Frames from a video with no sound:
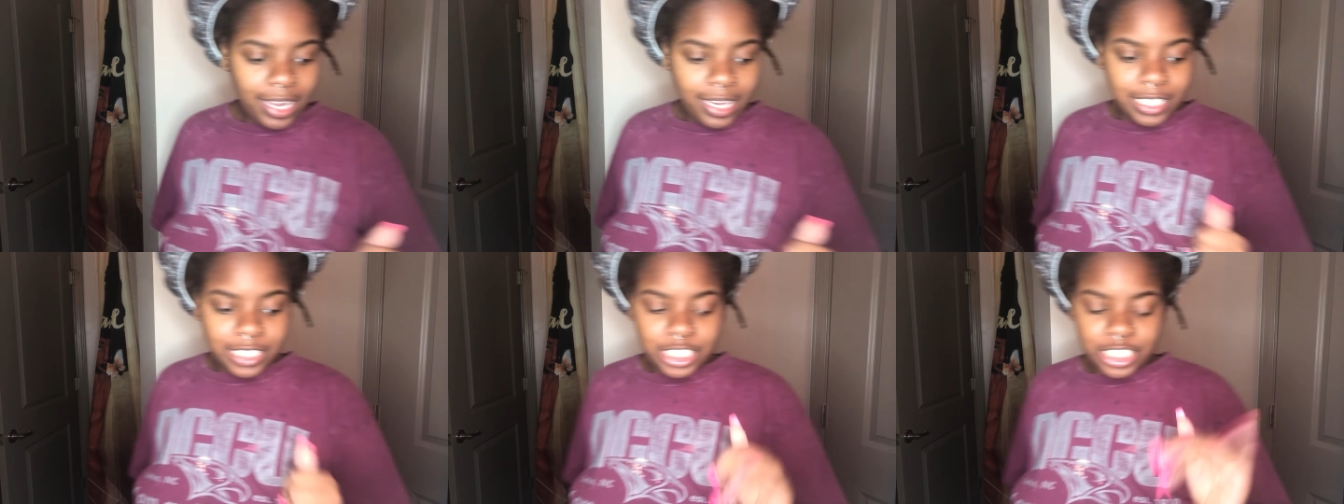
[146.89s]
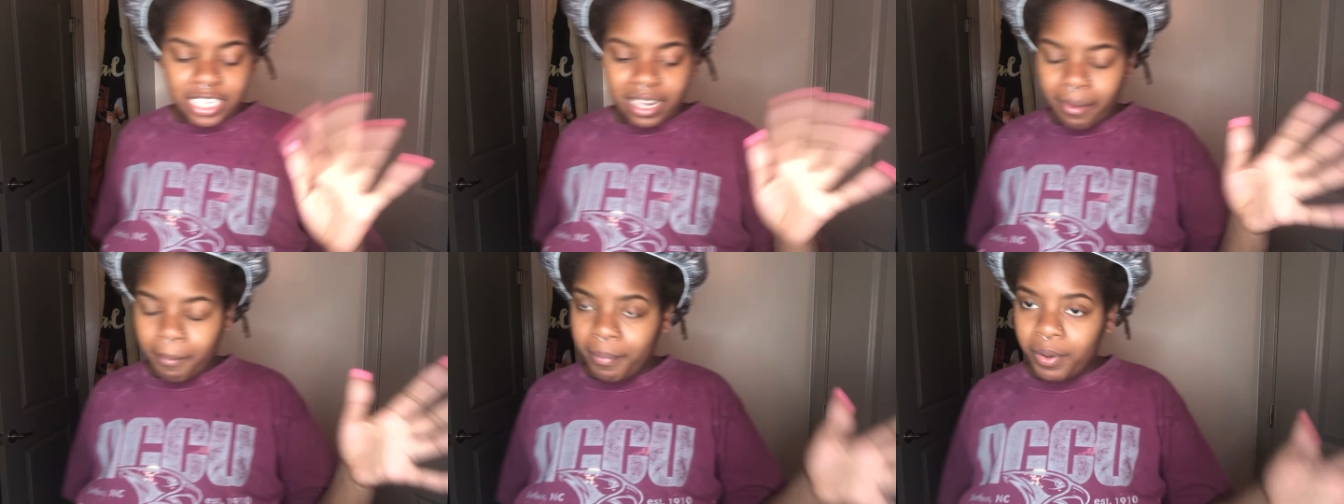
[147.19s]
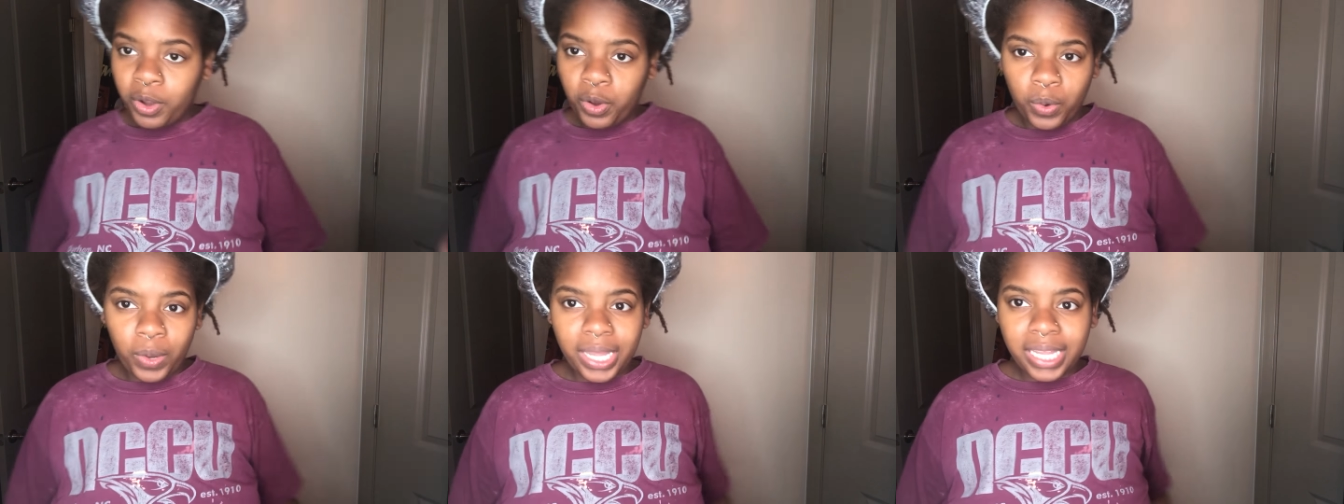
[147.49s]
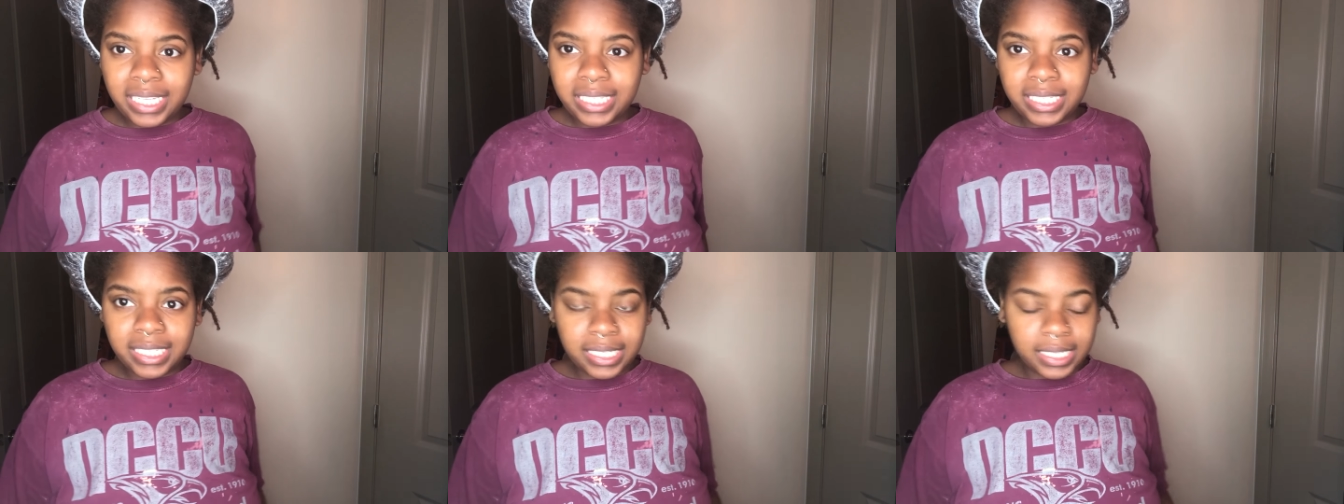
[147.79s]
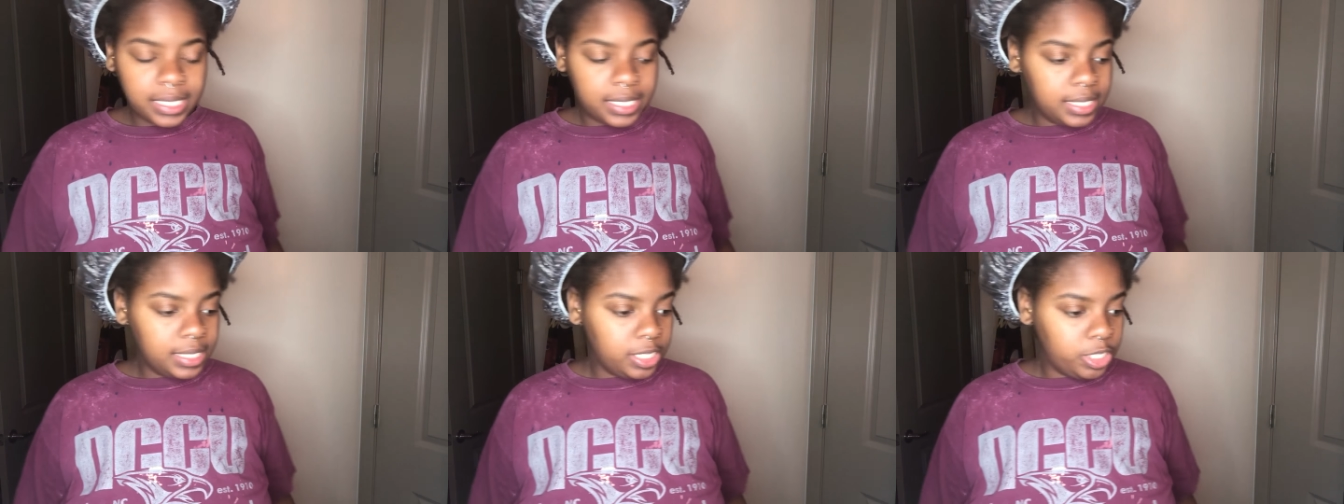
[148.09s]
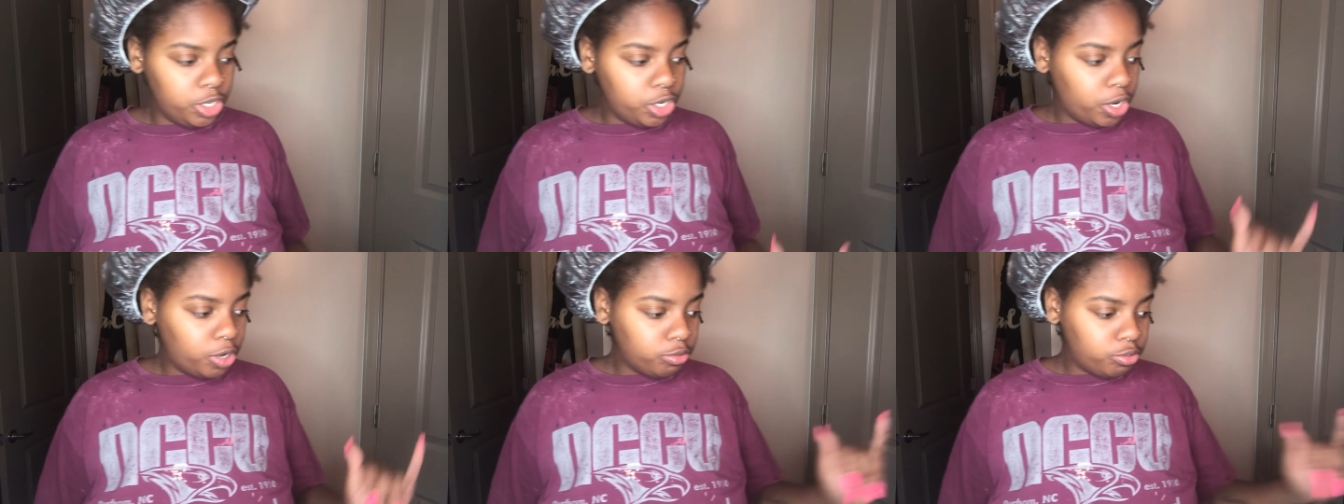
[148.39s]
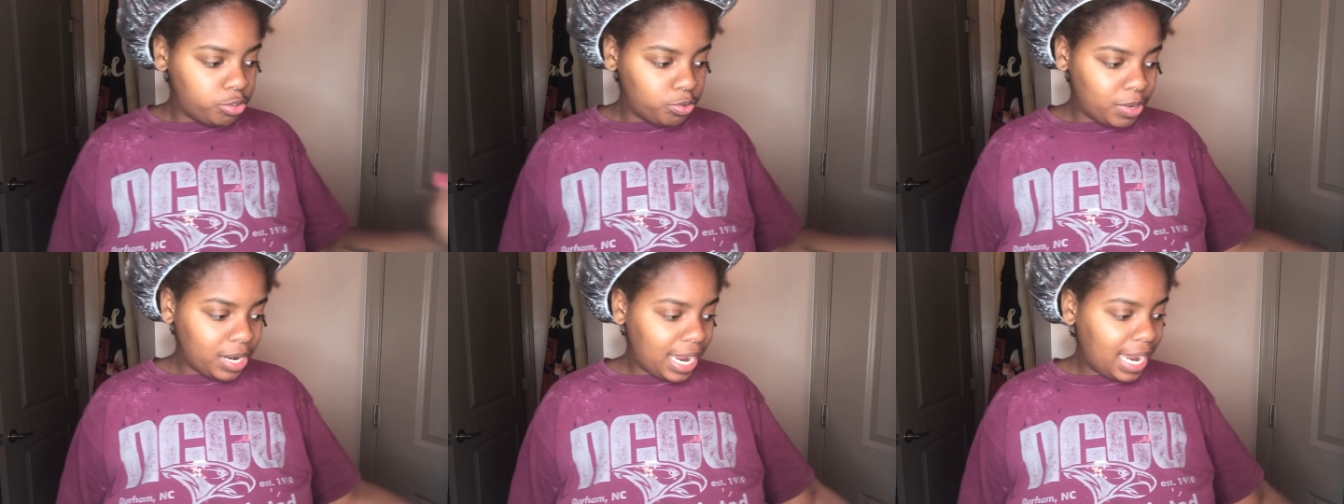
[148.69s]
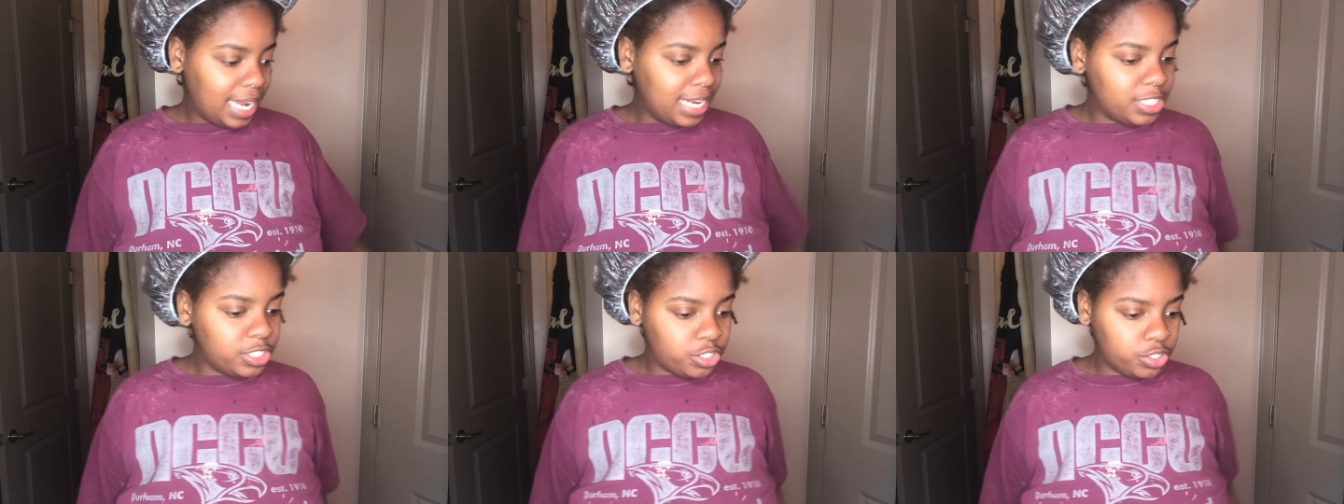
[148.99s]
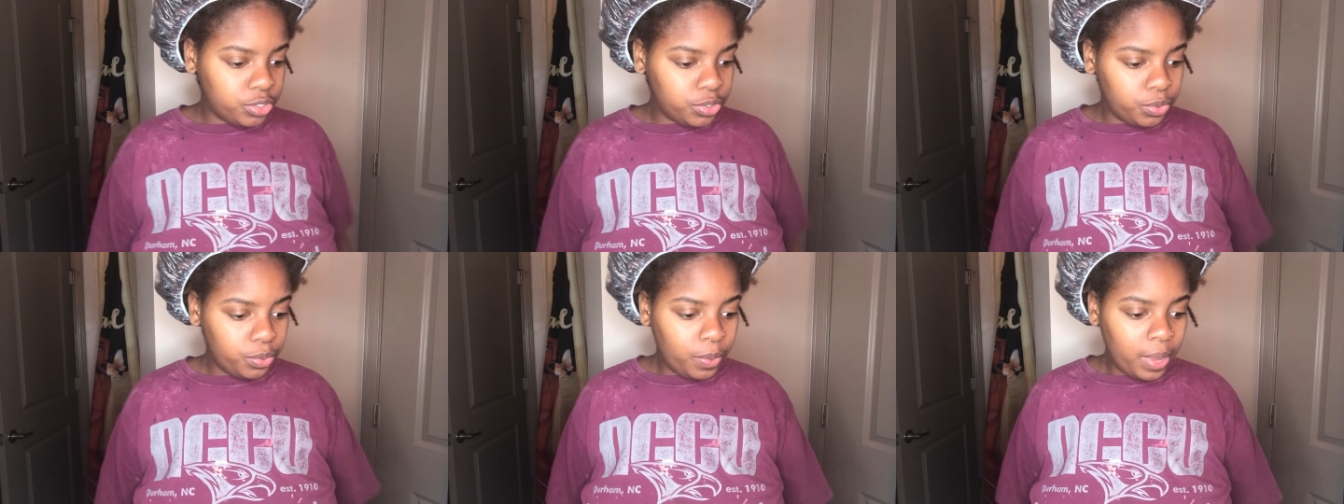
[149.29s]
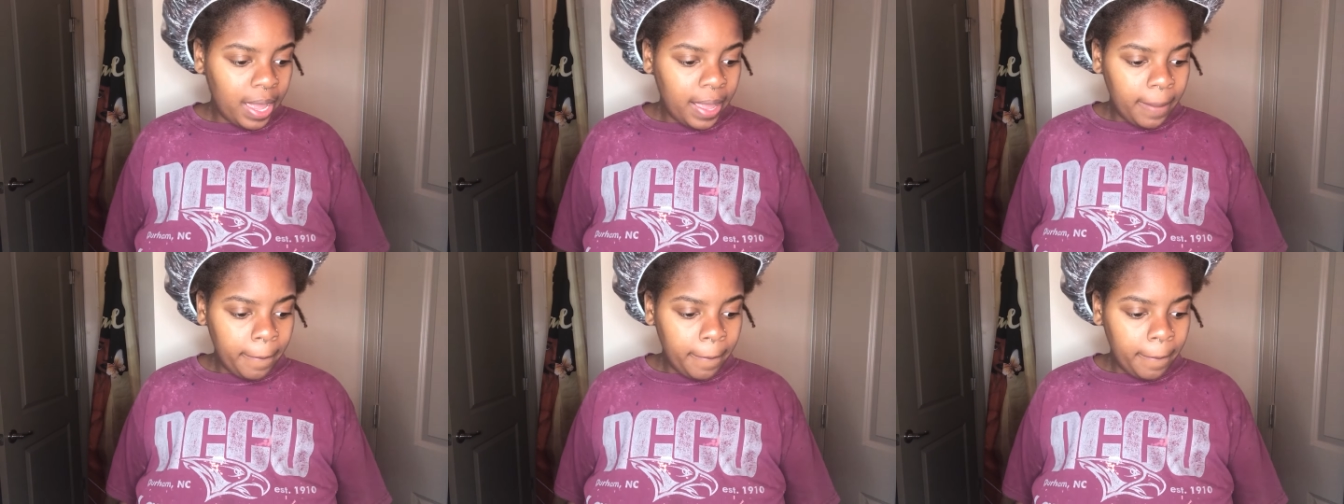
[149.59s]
shampoo it, you know, do what I gotta do,